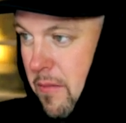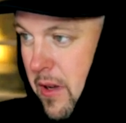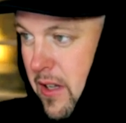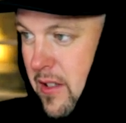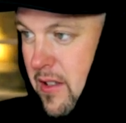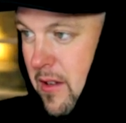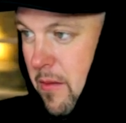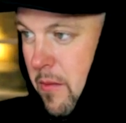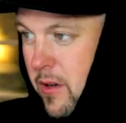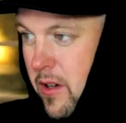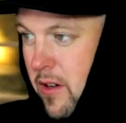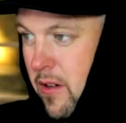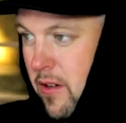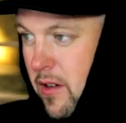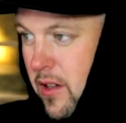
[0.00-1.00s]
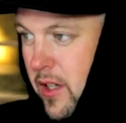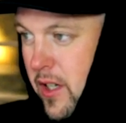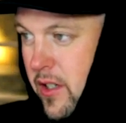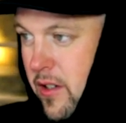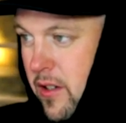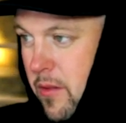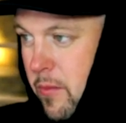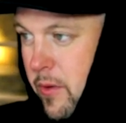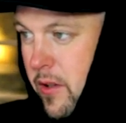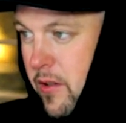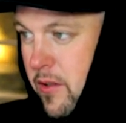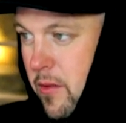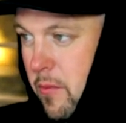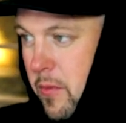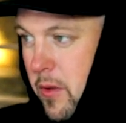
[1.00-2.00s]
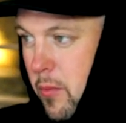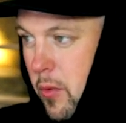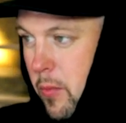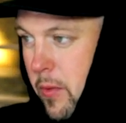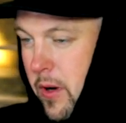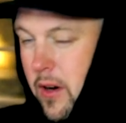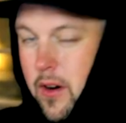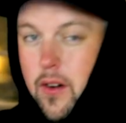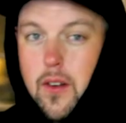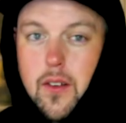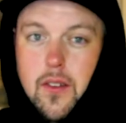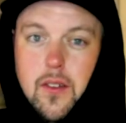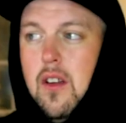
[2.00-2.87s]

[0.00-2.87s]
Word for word: by someone you're in a relationship with, so be prepared